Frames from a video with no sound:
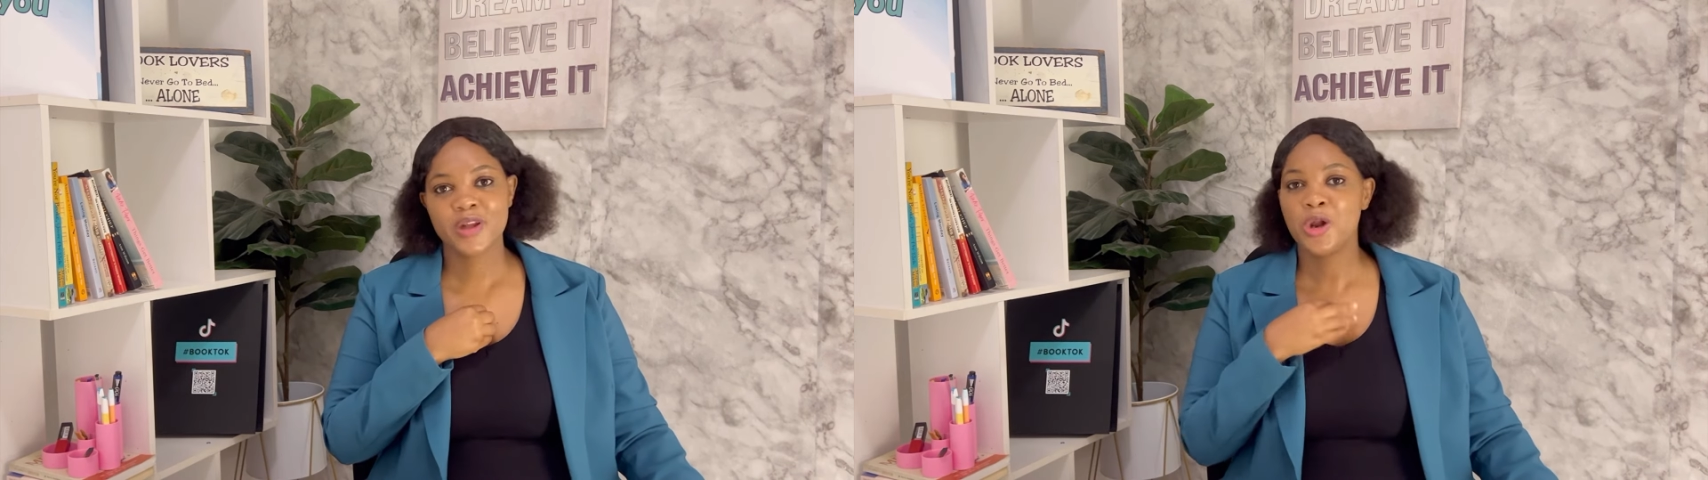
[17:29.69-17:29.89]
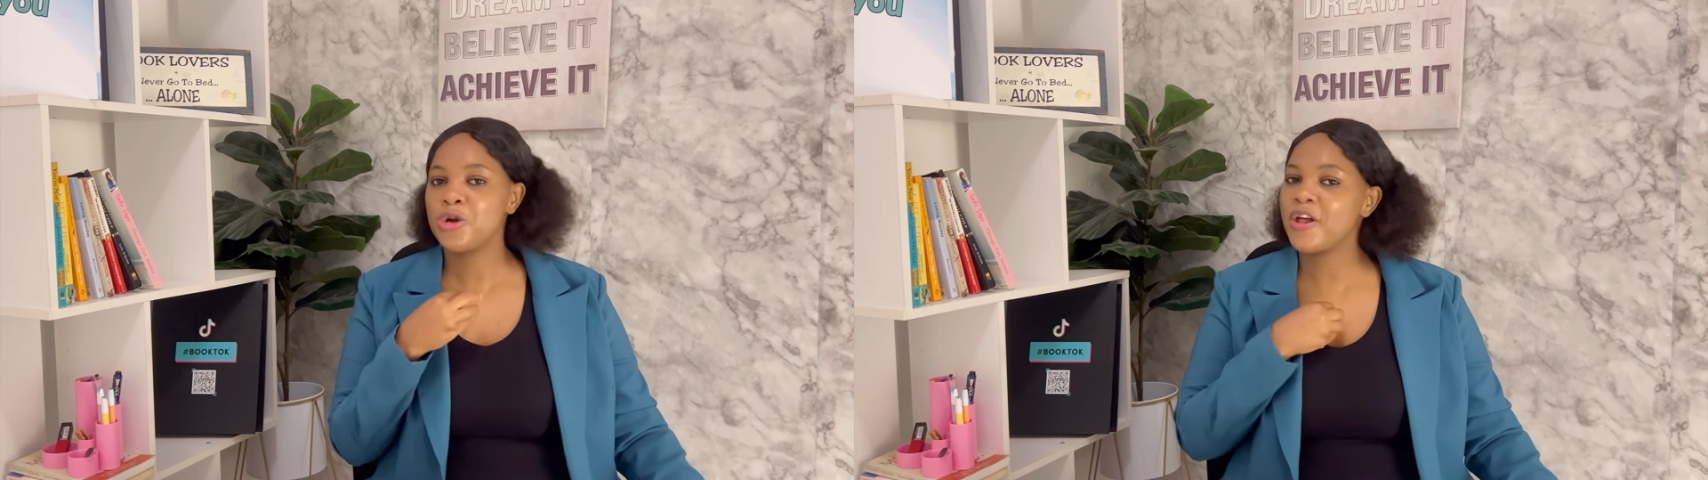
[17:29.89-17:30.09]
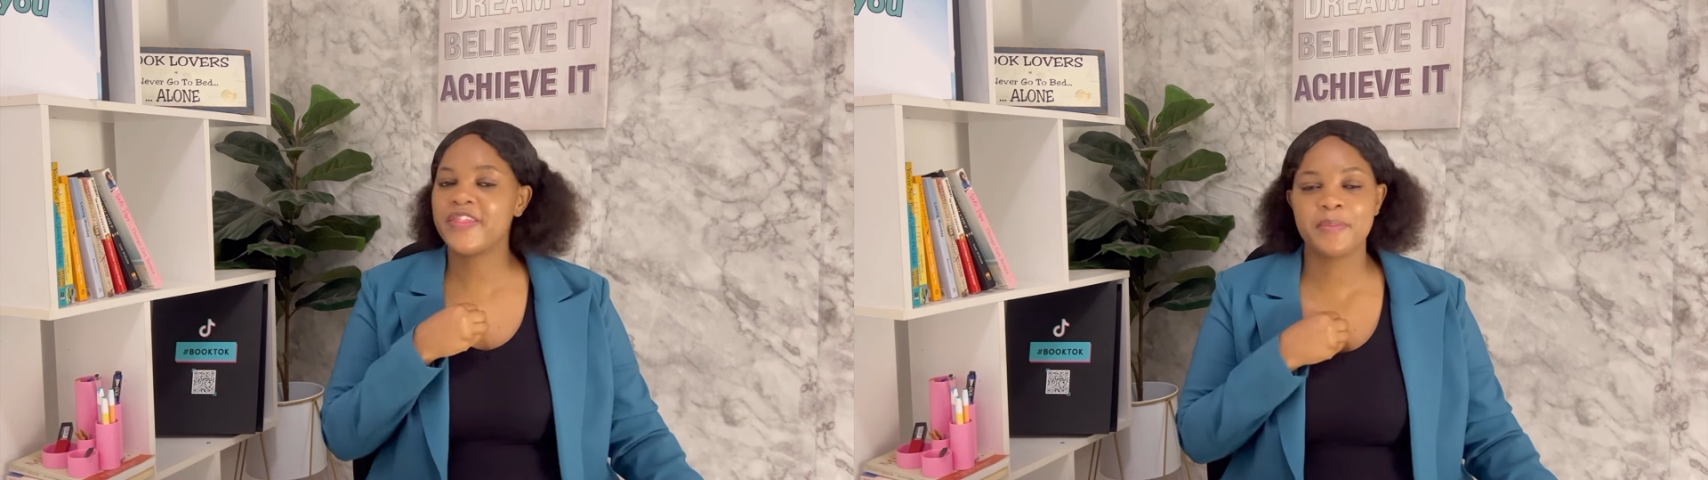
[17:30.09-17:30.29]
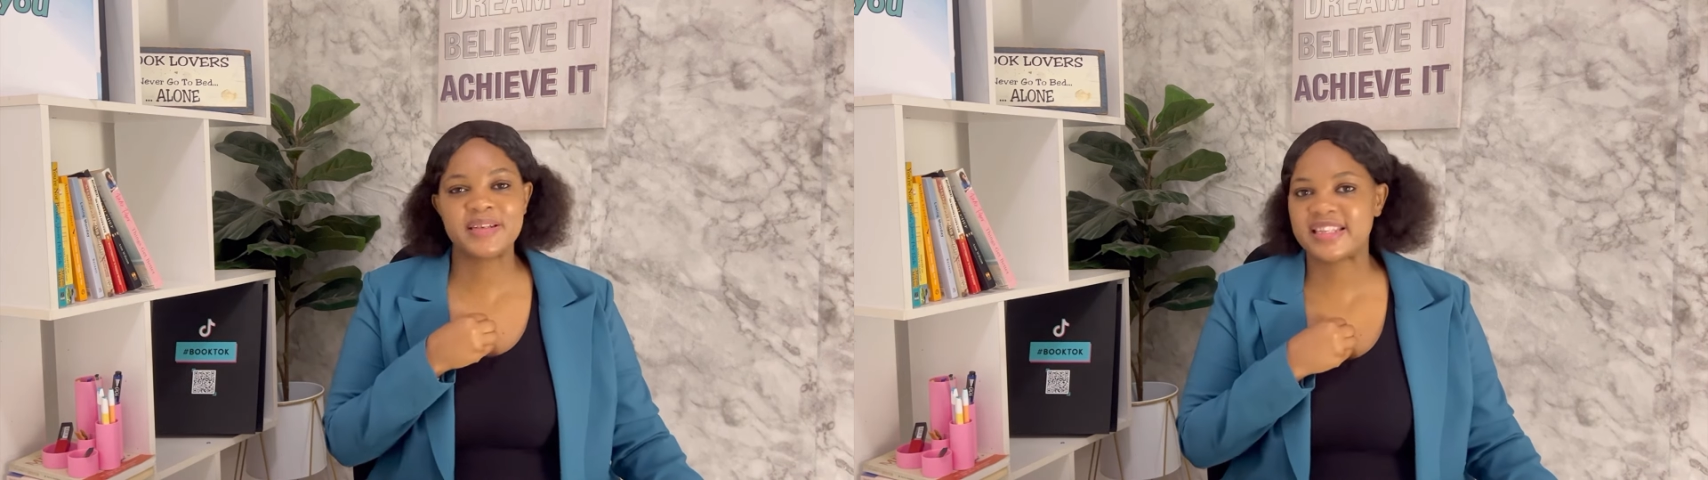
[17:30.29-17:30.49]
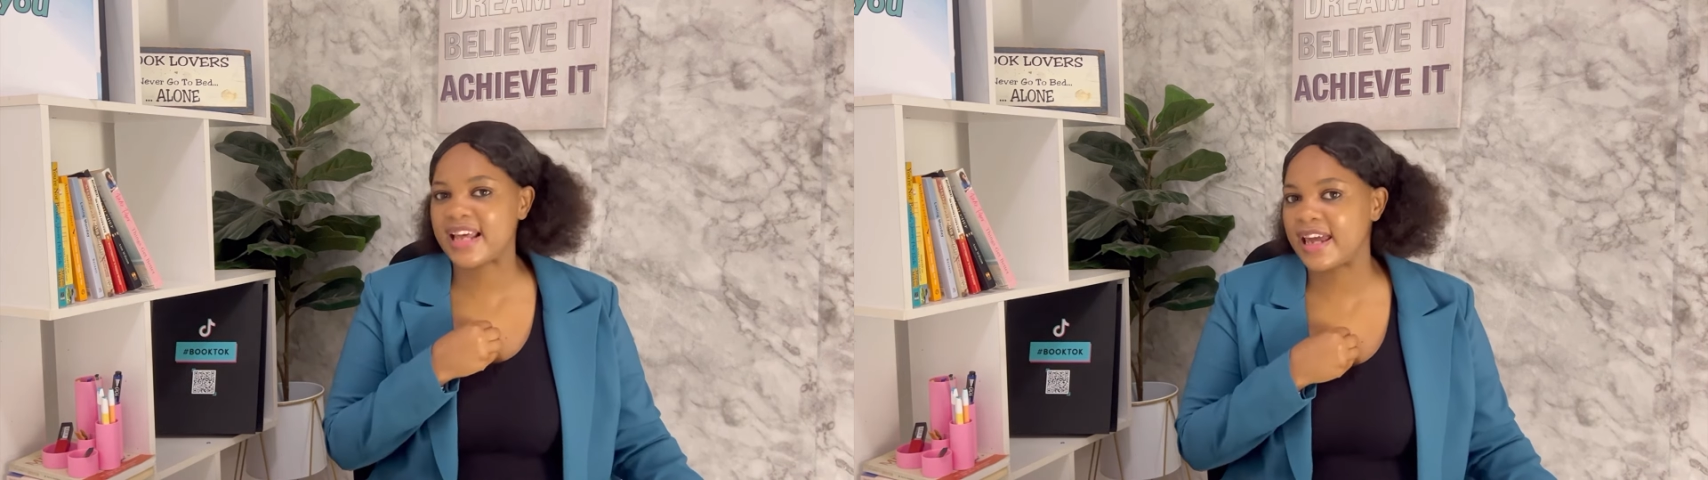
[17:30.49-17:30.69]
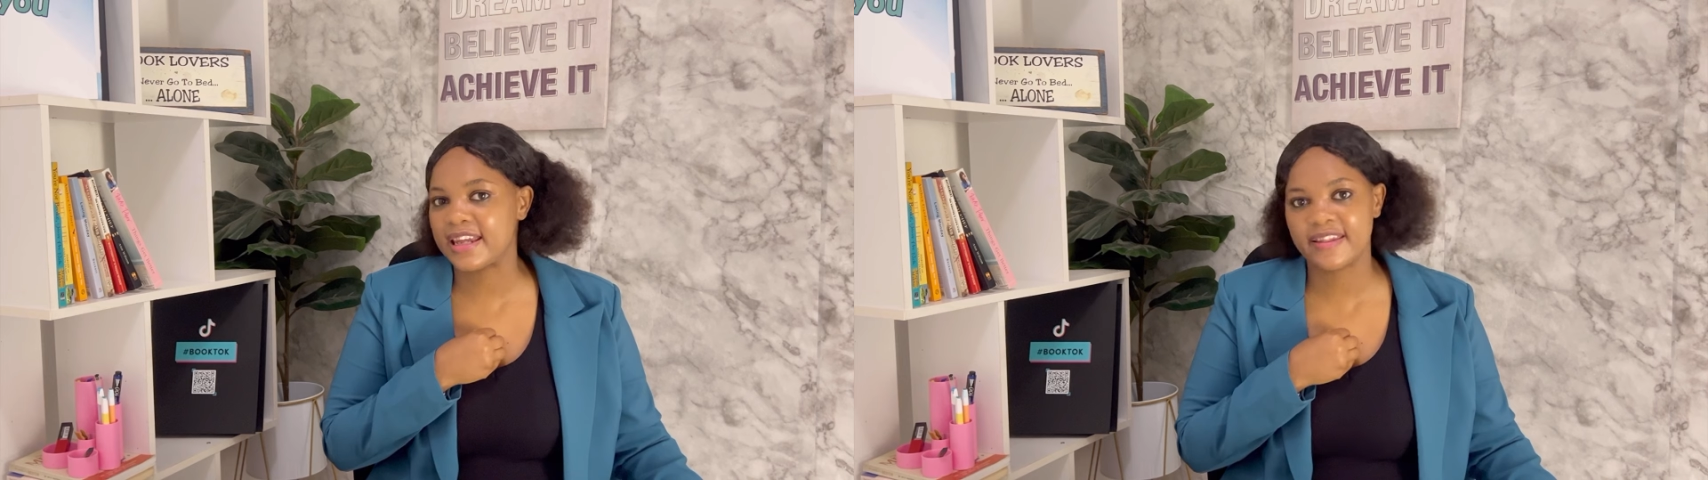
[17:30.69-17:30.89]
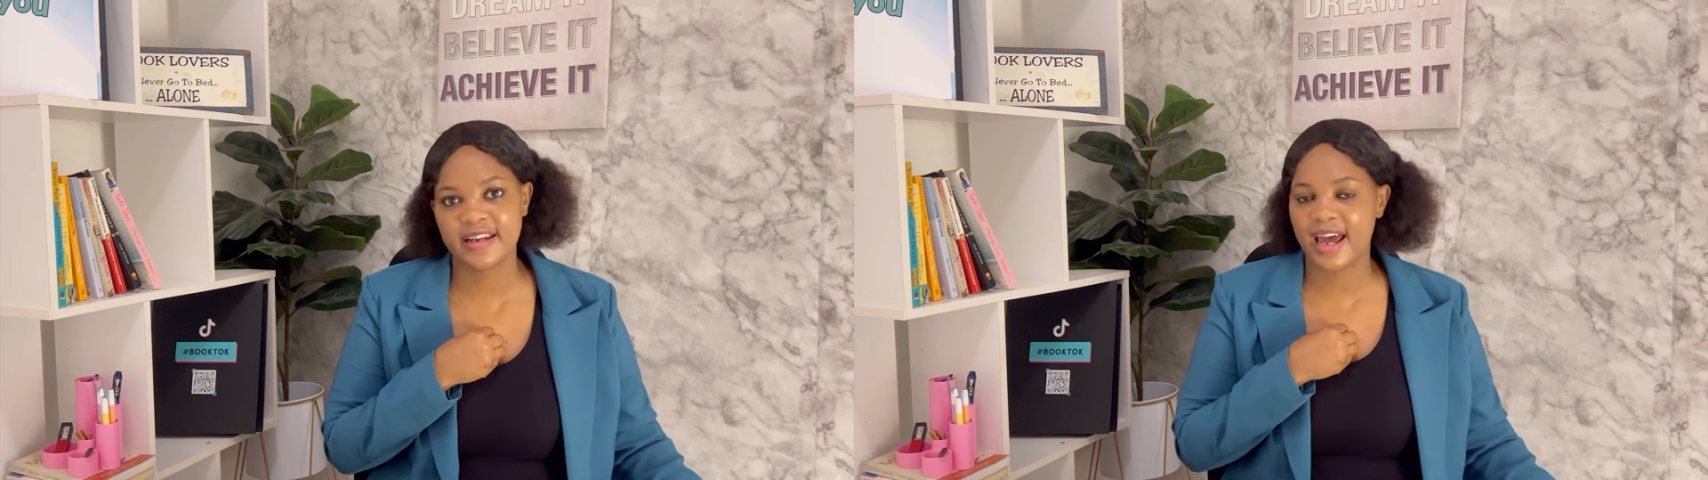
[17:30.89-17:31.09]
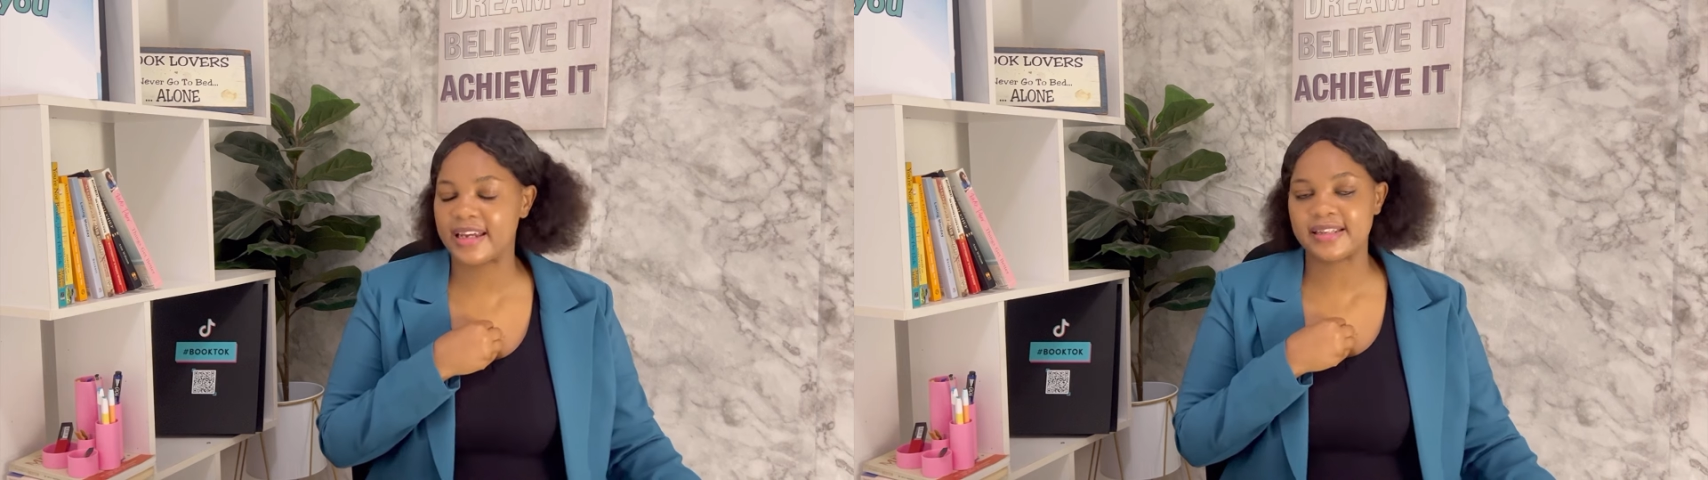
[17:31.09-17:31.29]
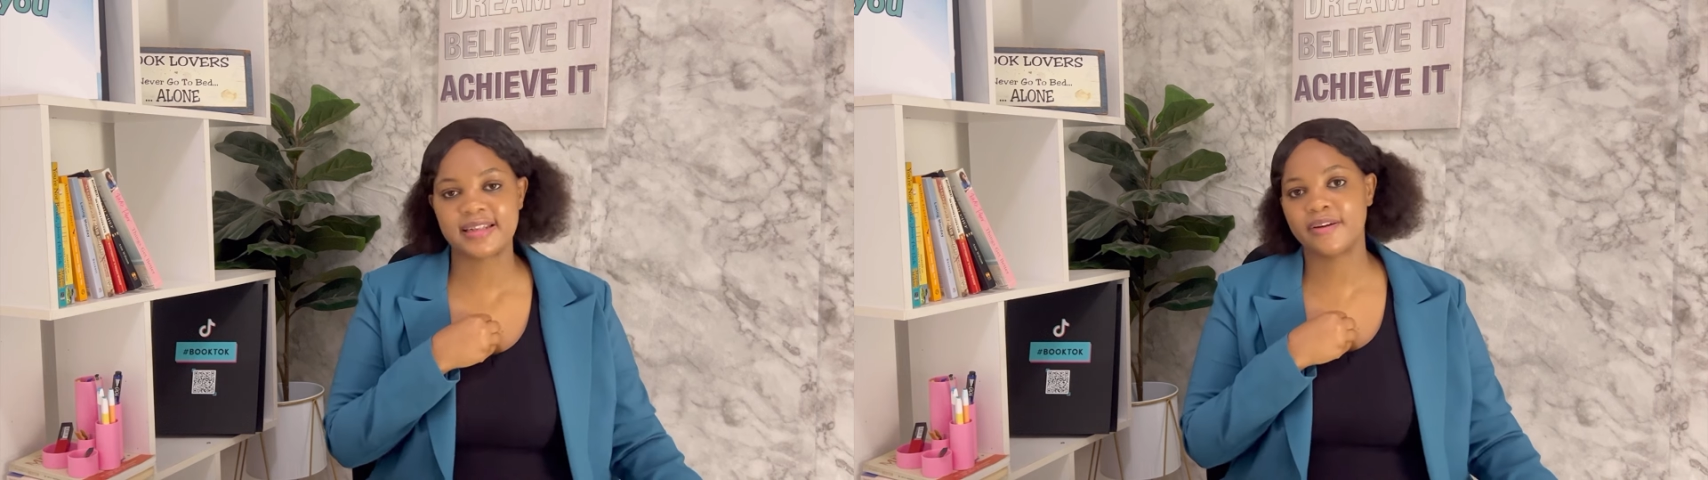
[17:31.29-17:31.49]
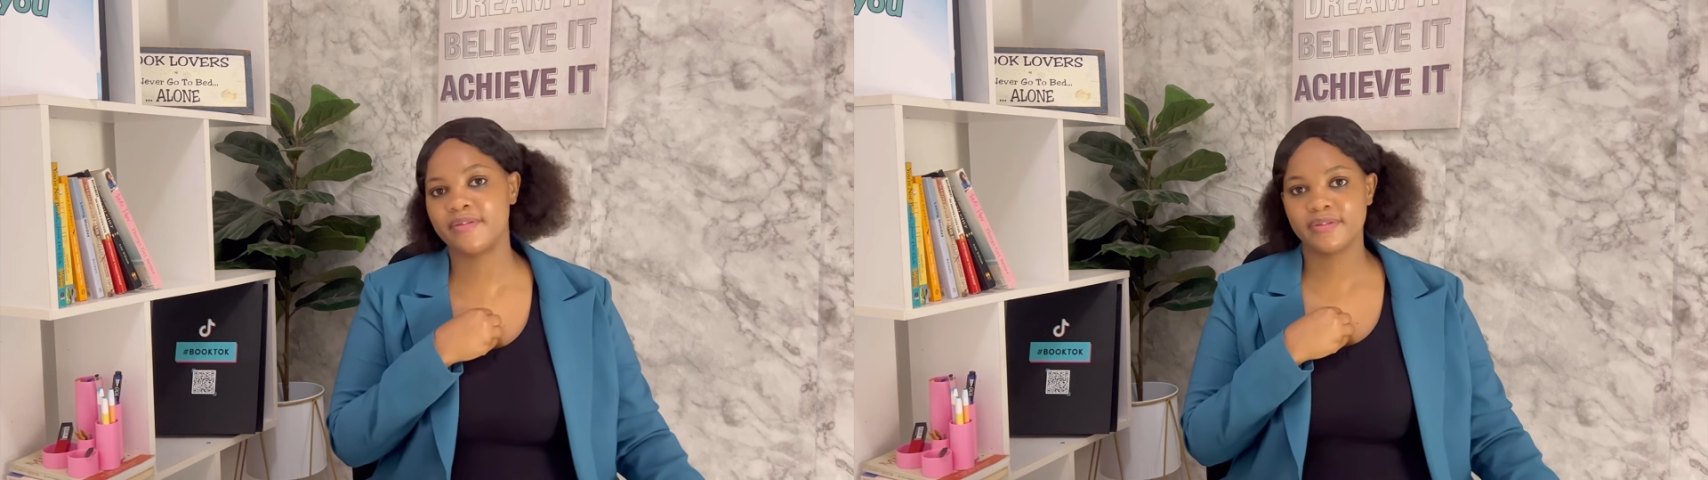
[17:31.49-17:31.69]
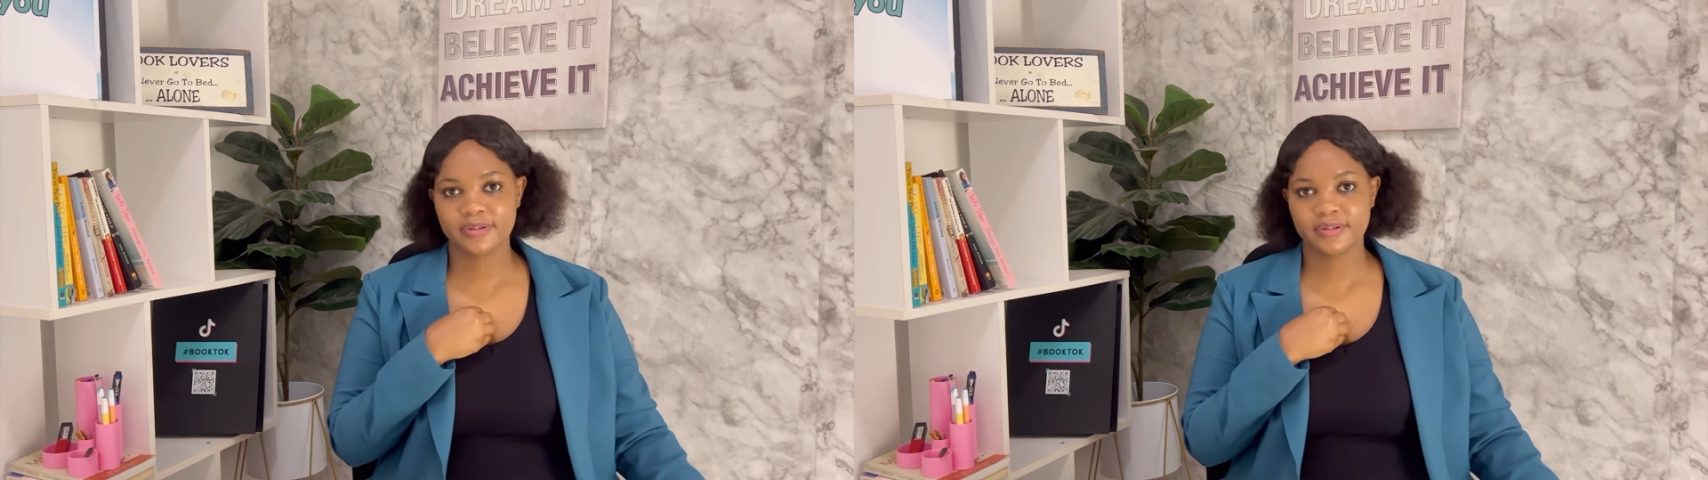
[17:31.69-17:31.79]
not the messiah that i serve